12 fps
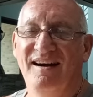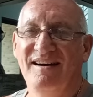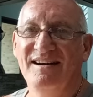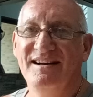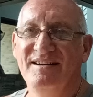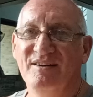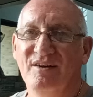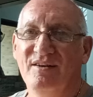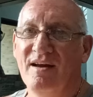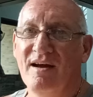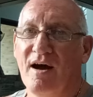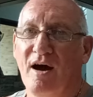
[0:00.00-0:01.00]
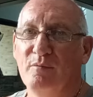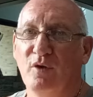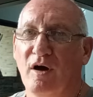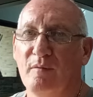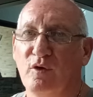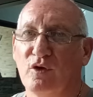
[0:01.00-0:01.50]

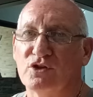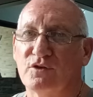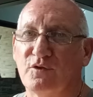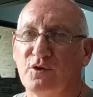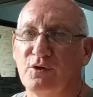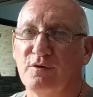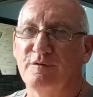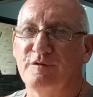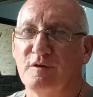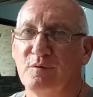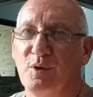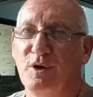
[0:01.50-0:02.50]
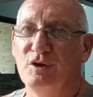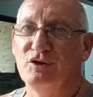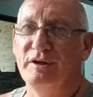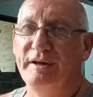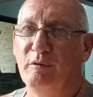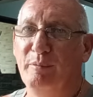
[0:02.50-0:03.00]
I'm lost for words
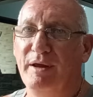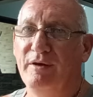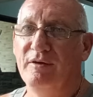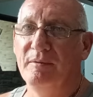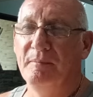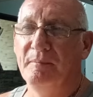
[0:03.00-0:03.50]
a little bit.